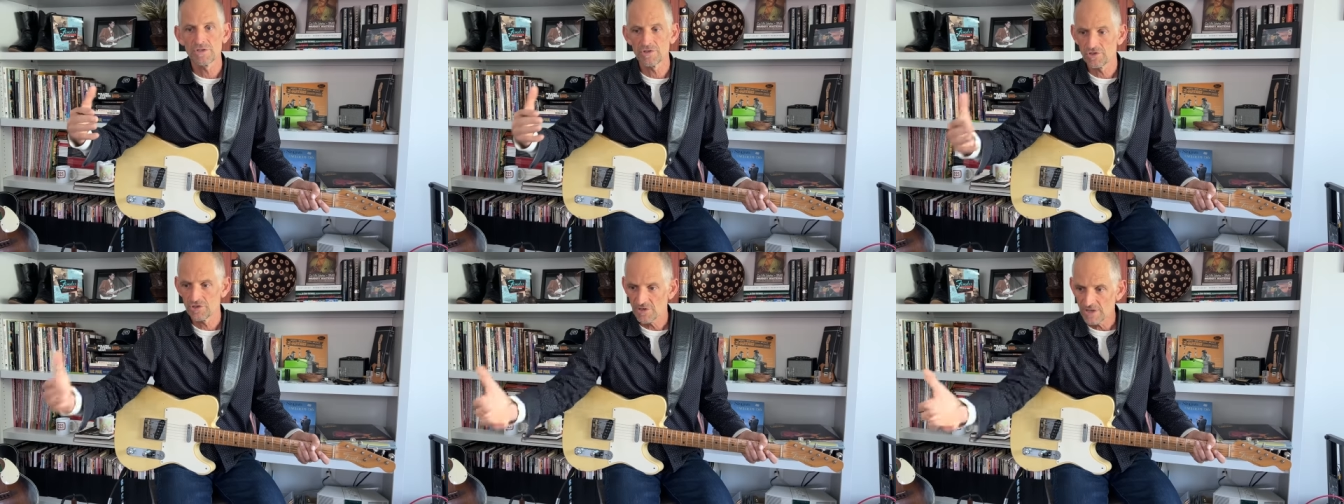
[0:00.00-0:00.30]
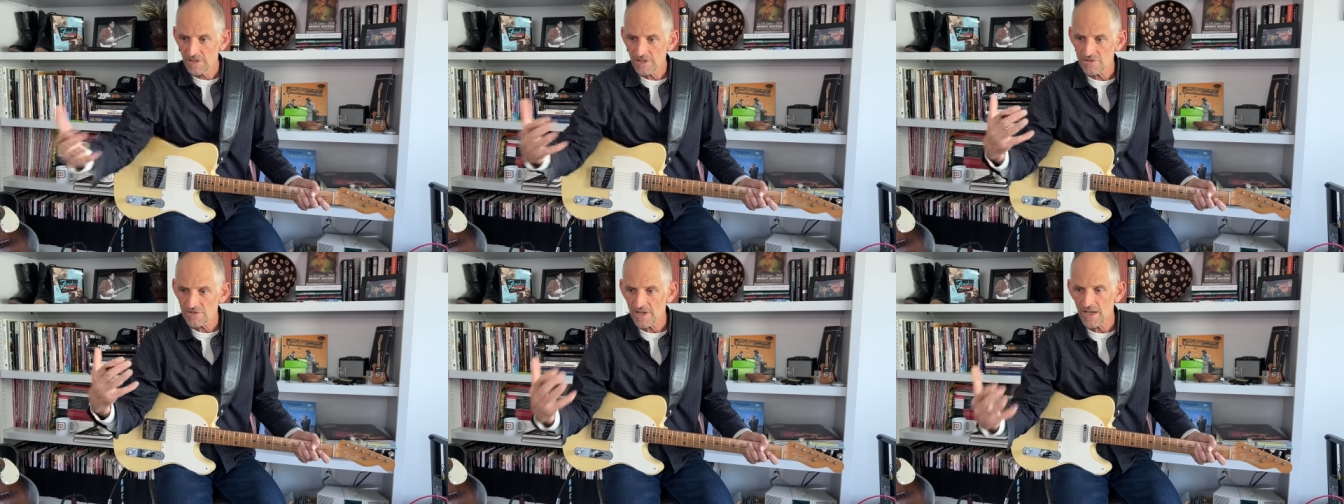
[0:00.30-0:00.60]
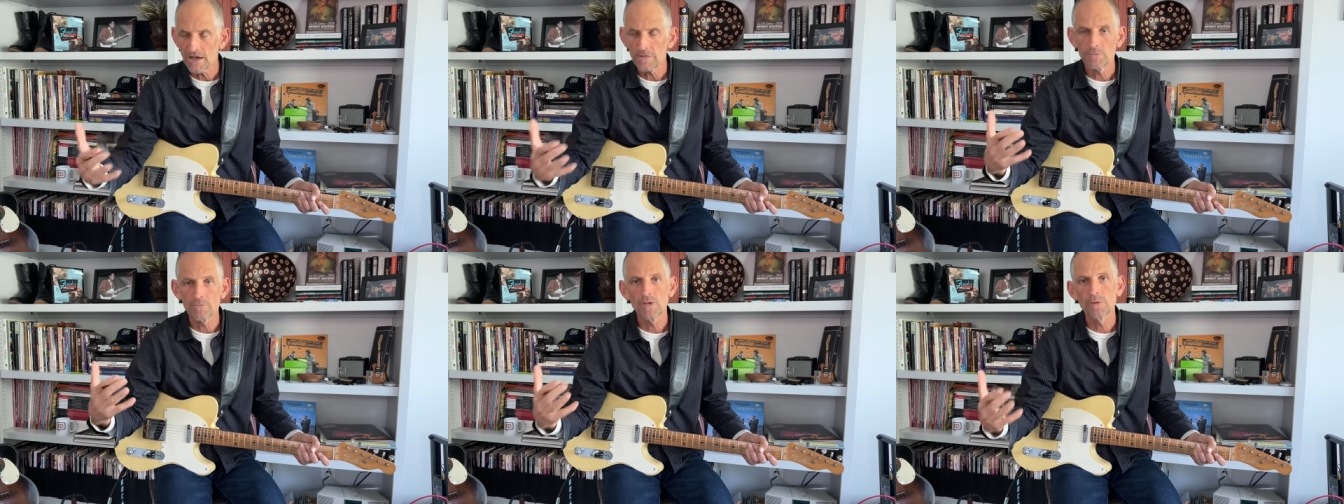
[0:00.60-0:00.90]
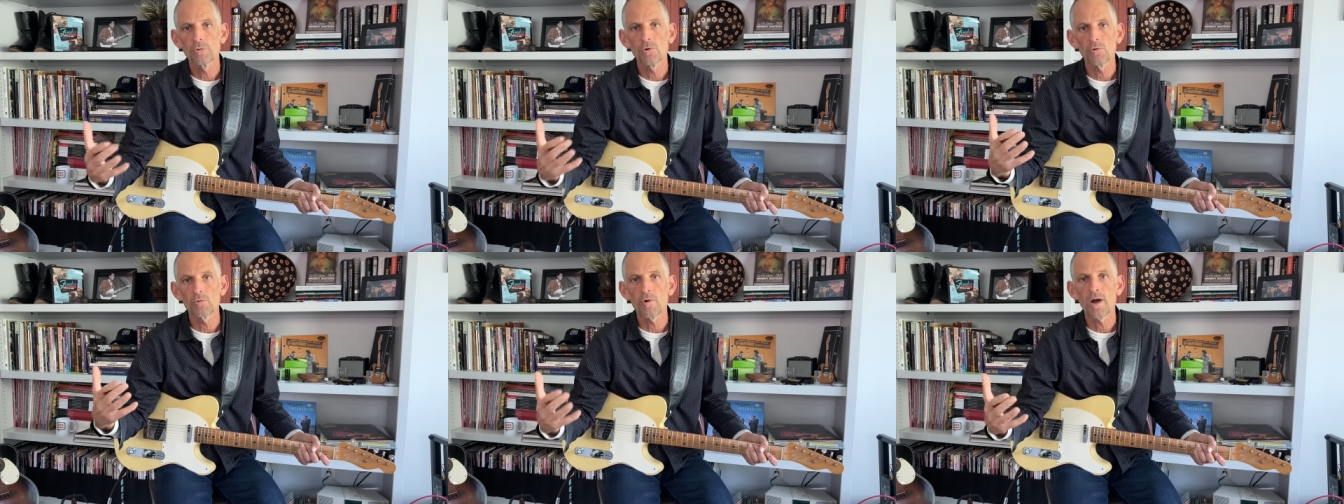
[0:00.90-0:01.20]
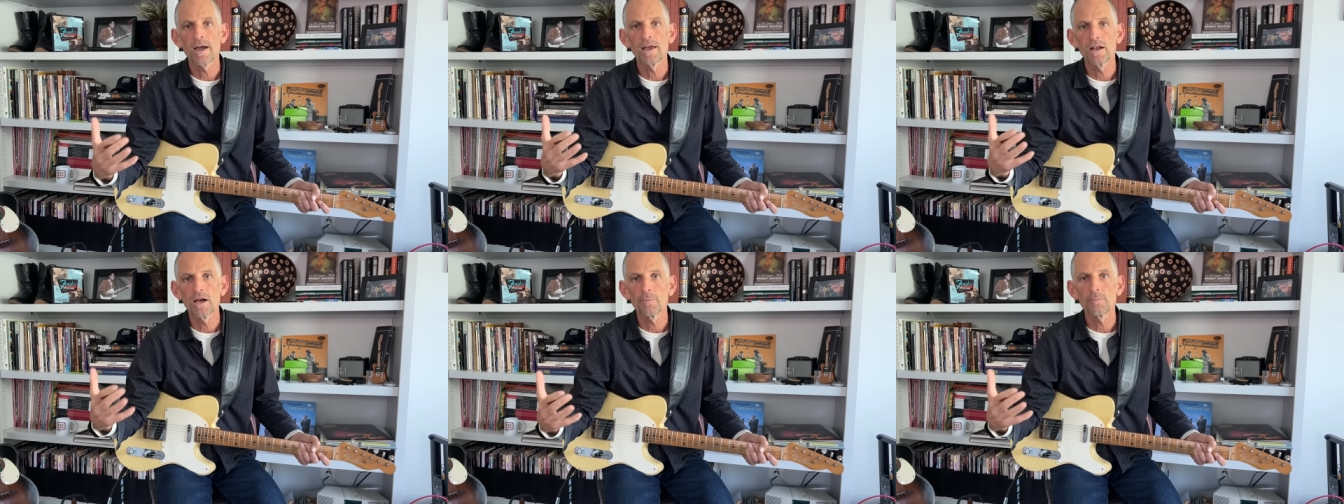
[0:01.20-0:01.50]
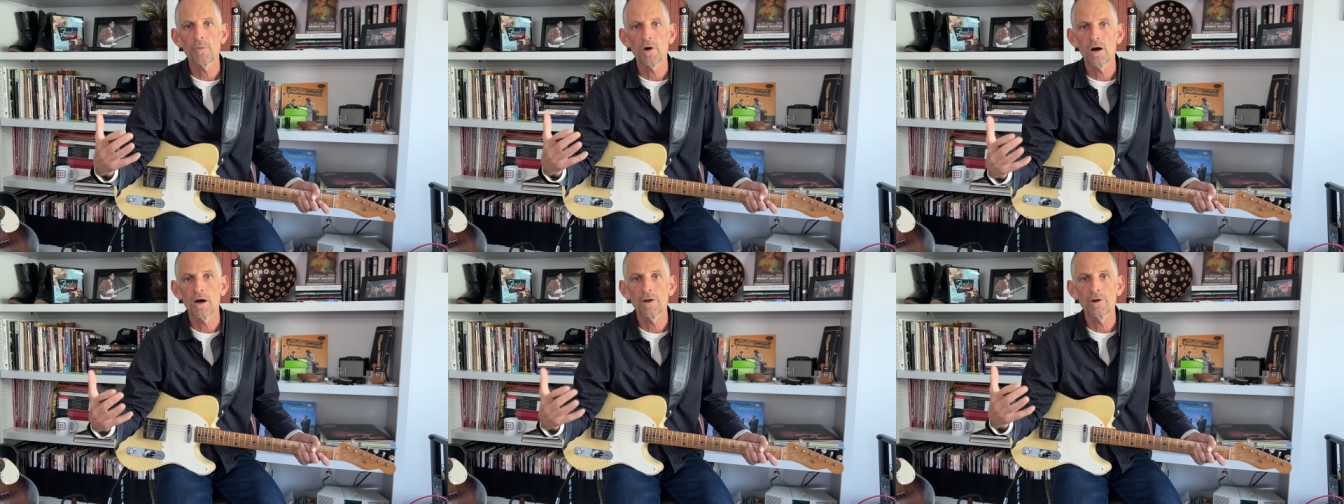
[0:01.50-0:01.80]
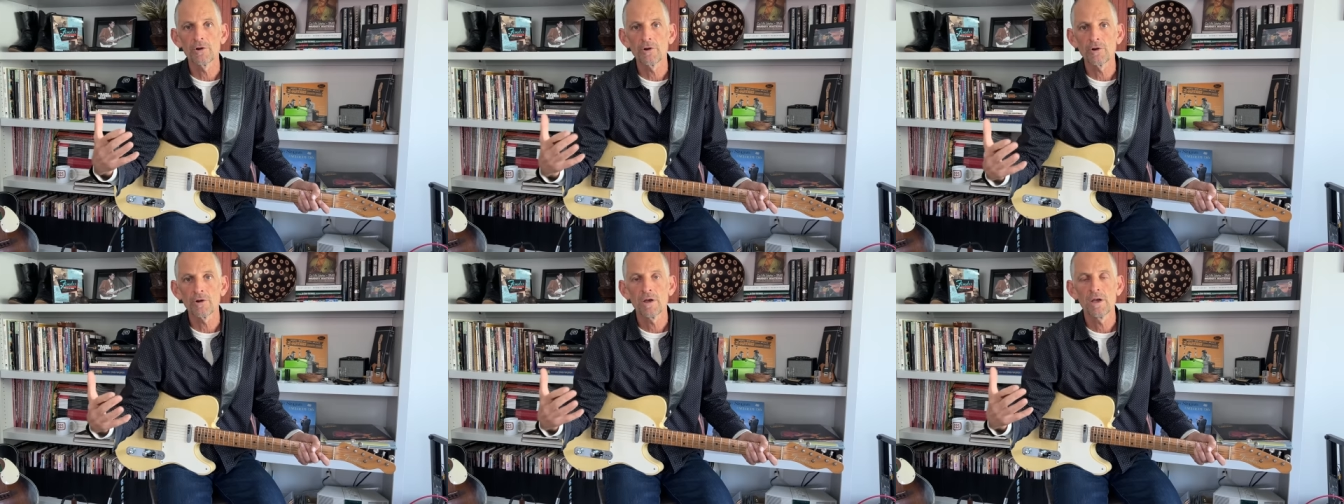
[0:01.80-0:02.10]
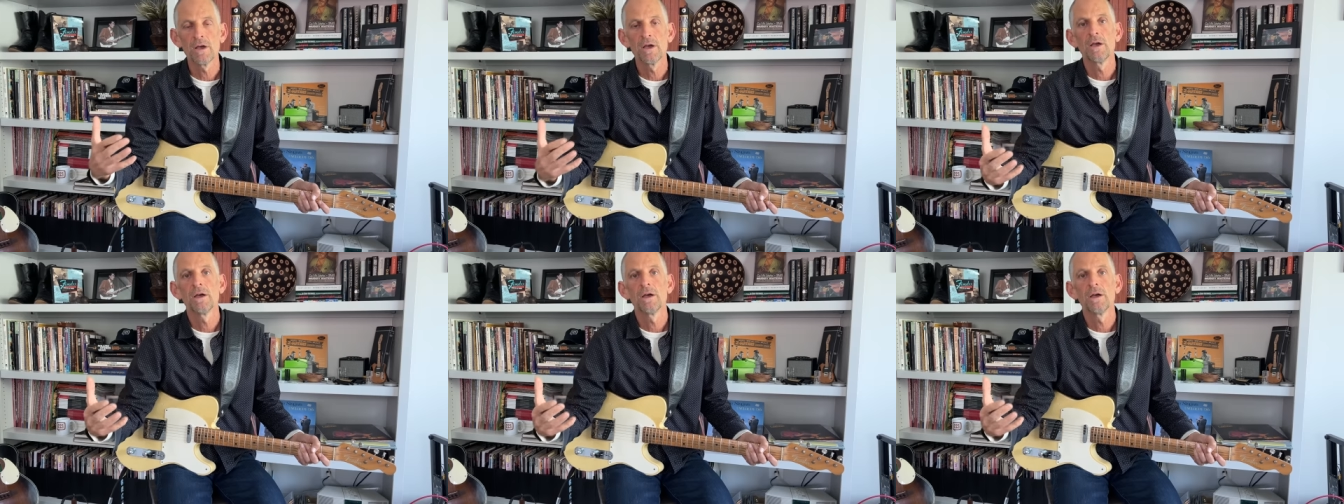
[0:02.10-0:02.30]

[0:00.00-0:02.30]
she needs to have people right up on her.